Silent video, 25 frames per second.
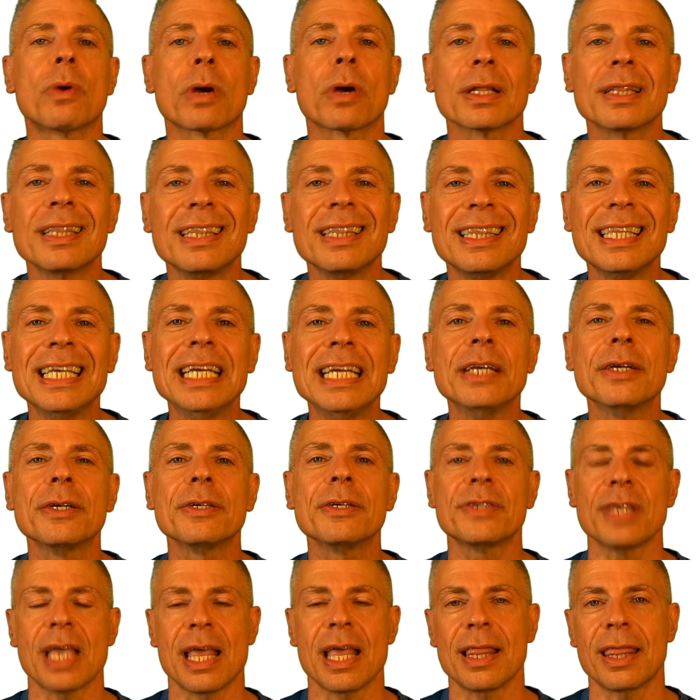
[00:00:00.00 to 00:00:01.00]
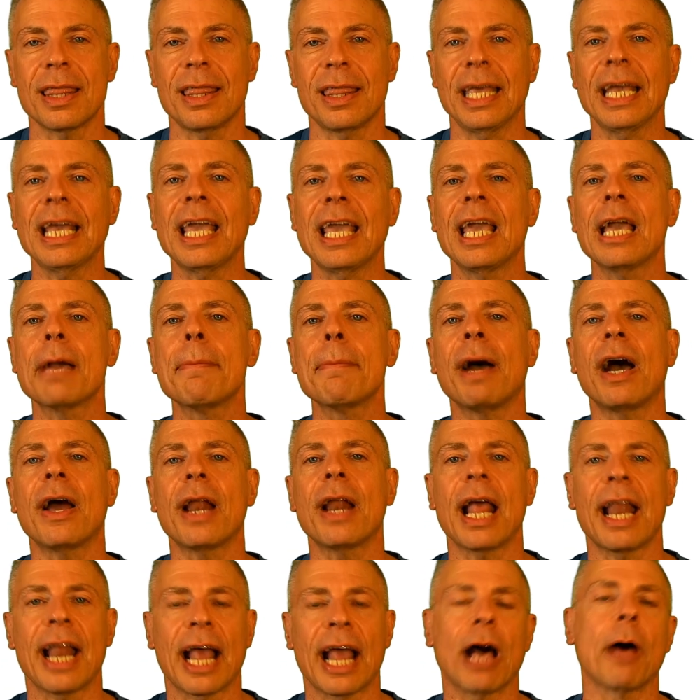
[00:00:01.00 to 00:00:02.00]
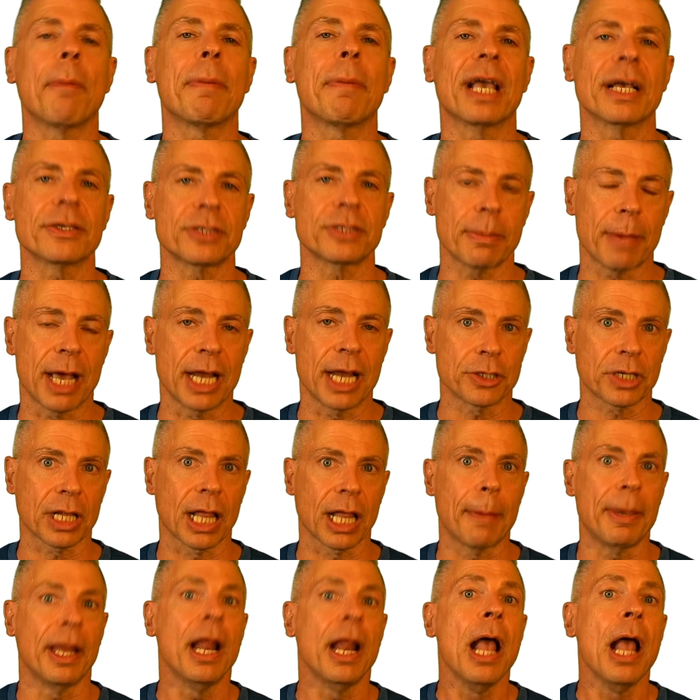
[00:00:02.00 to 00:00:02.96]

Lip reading: are leaders in thinking about and helping us to manage climate.